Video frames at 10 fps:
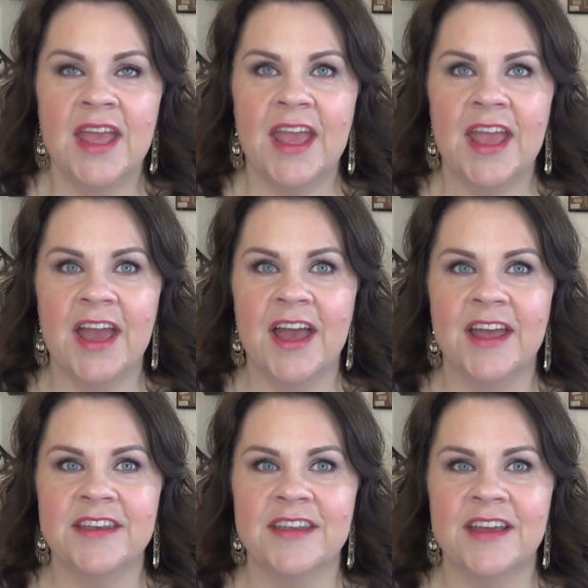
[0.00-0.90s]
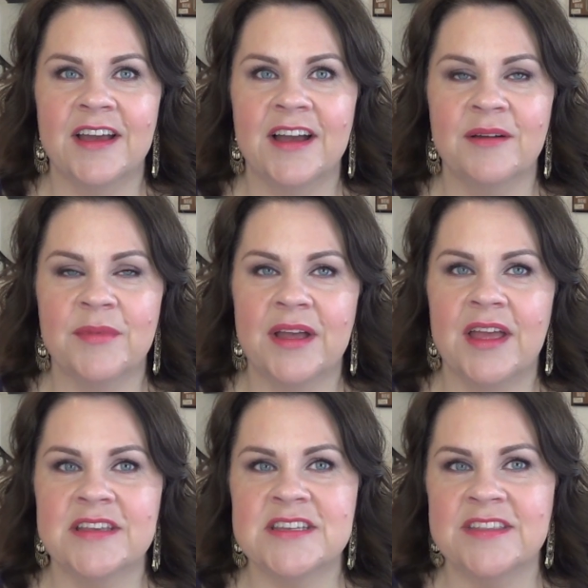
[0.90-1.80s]
And um,
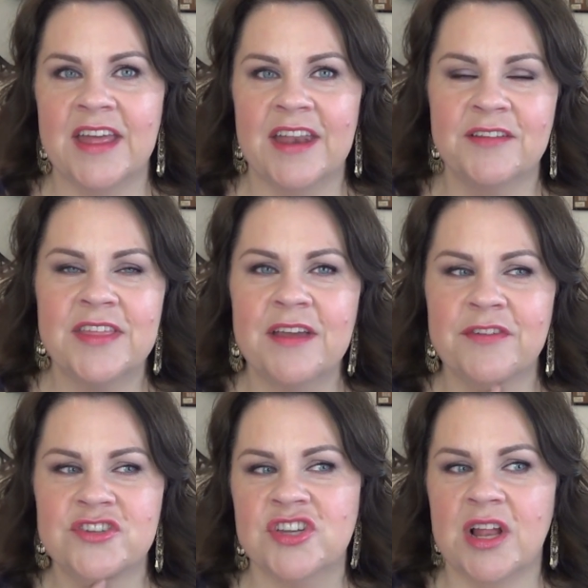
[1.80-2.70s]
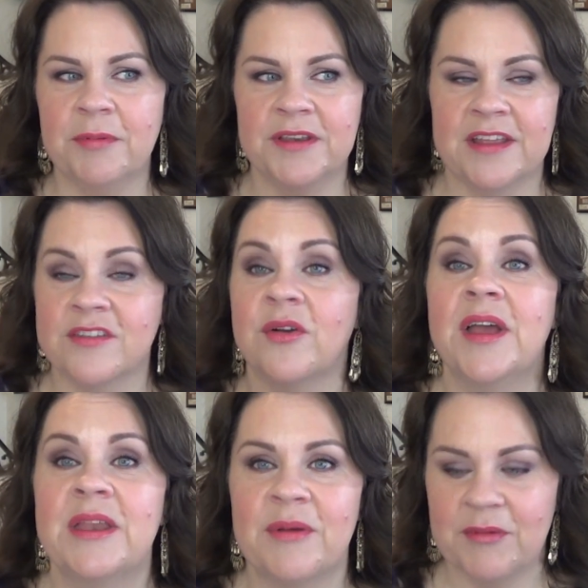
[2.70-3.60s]
I did that, I think I finished a couple of days ago.
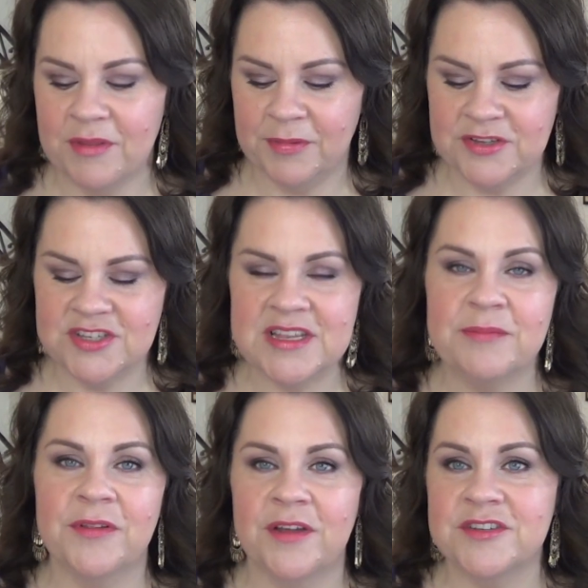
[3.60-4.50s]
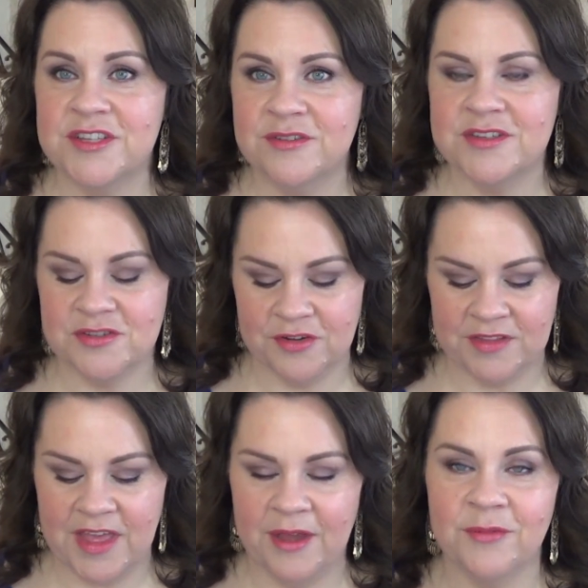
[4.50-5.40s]
Anyway, one of the blushes I pulled out to use
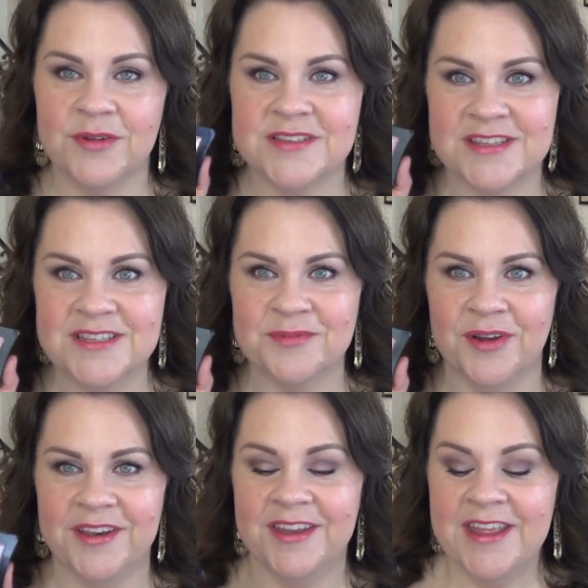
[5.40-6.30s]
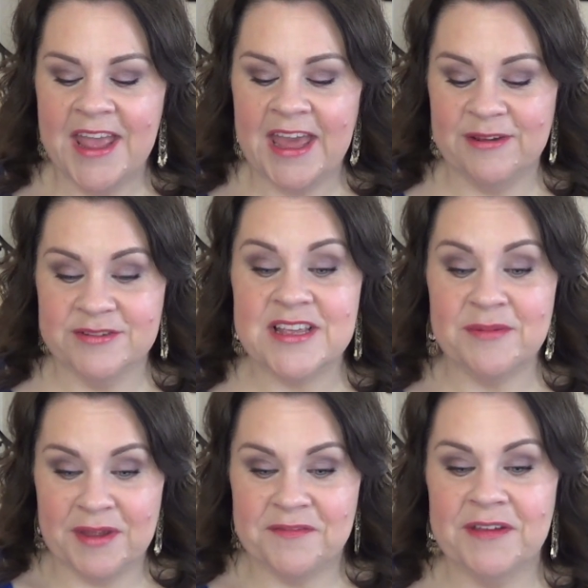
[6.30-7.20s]
during that was this one. And it was
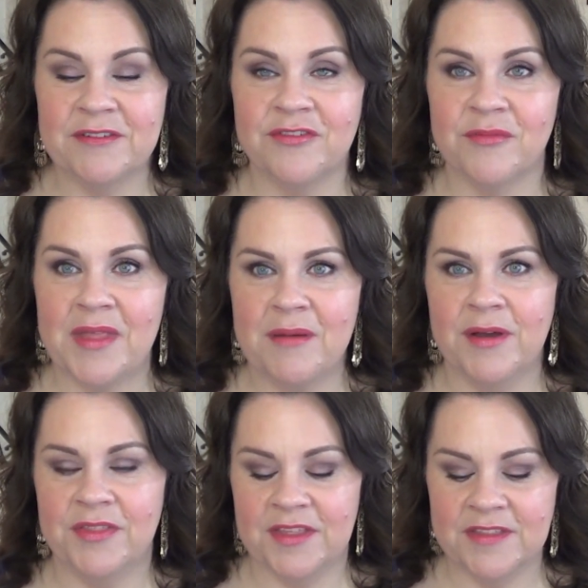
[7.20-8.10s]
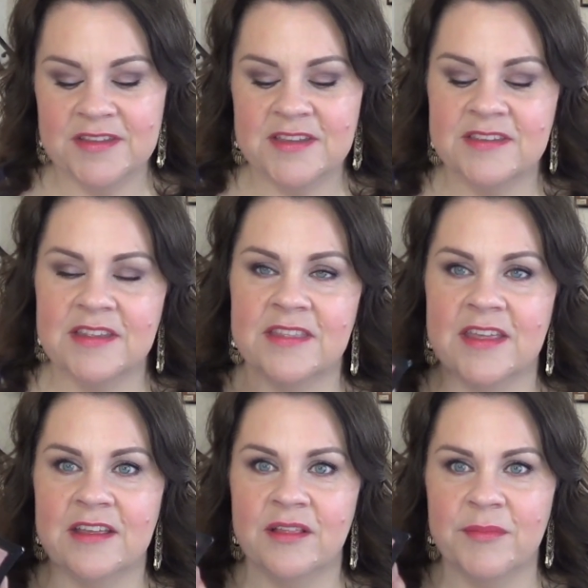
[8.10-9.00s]
on my favorites from that month. And this is the
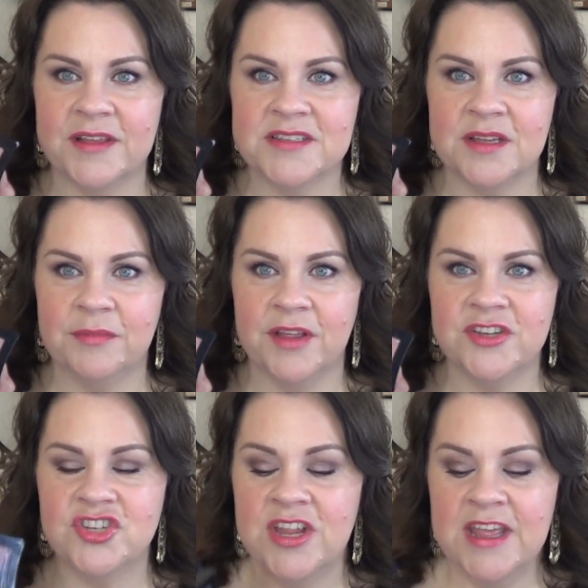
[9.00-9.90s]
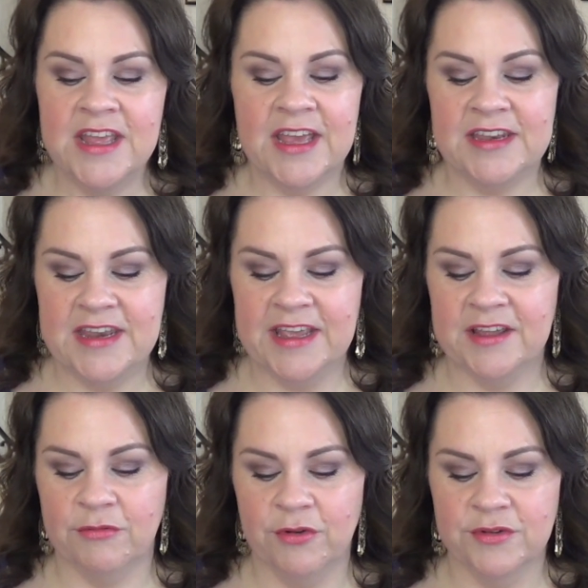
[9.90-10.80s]
Illamasqua blush in
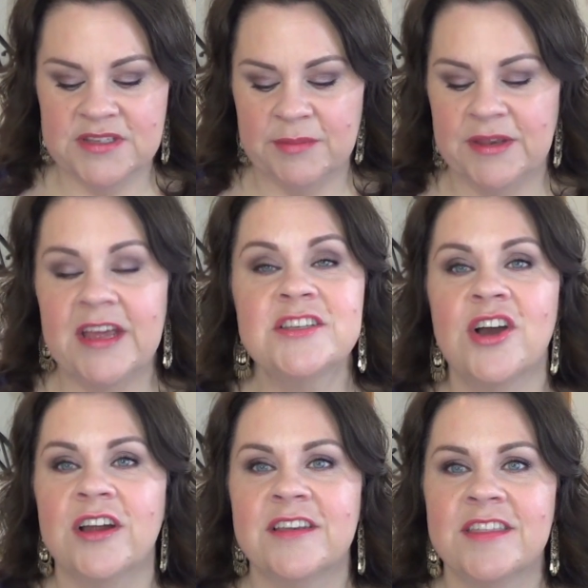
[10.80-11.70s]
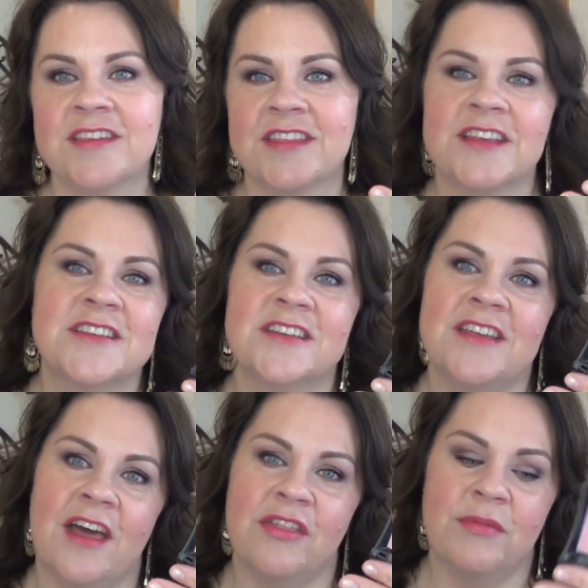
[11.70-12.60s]
Naked Rose. I mean, I talked this thing to
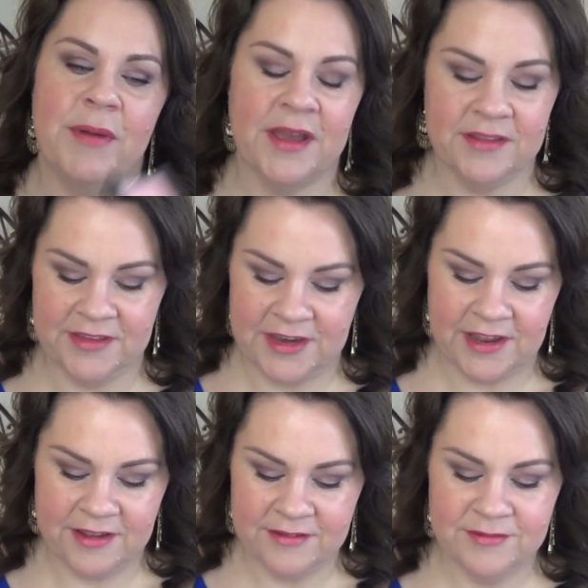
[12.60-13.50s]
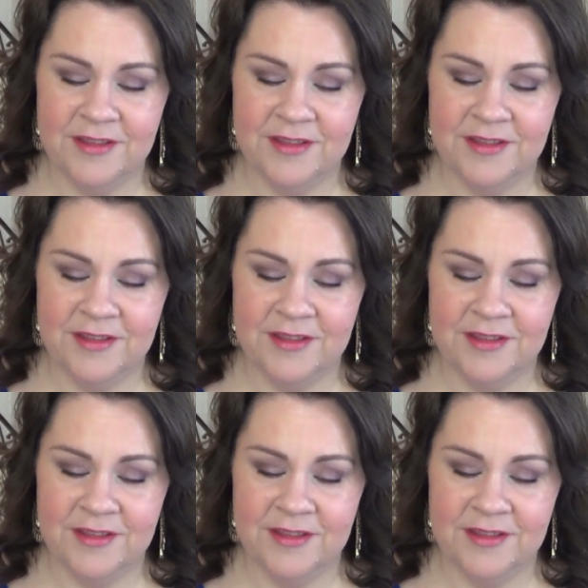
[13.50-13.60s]
death back in the day.